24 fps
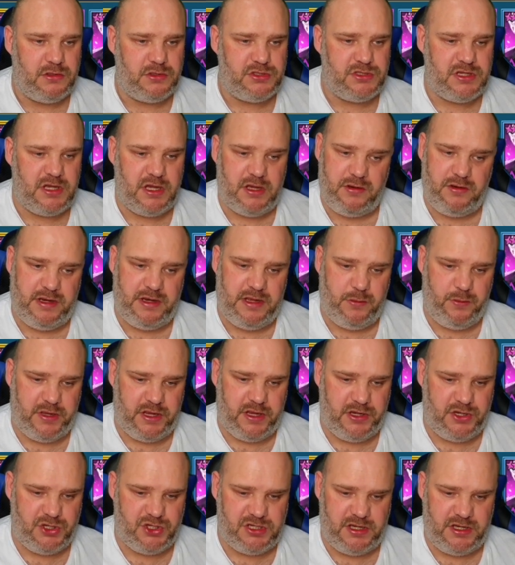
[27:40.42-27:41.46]
So now we're
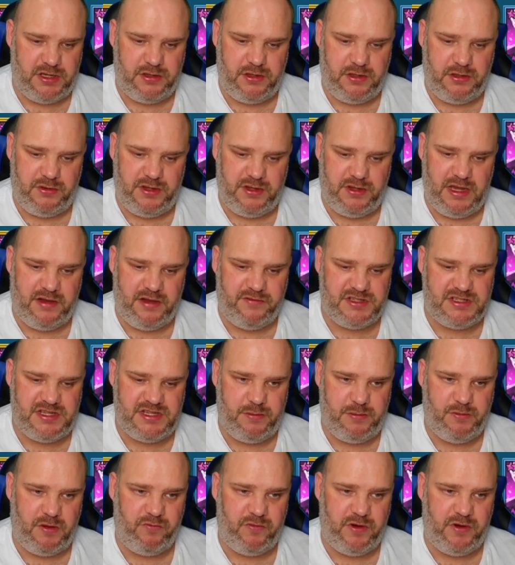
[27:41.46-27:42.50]
going to show you the other
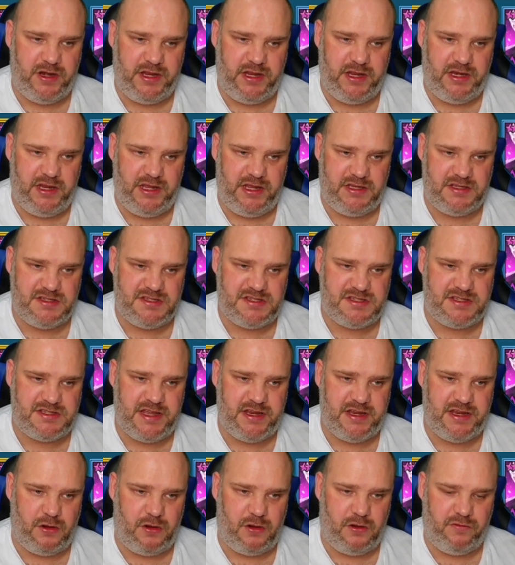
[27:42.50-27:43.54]
team I'm running
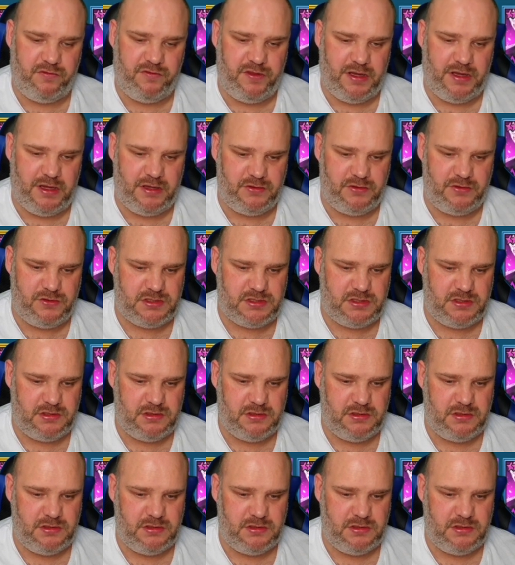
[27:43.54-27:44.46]
instead of those,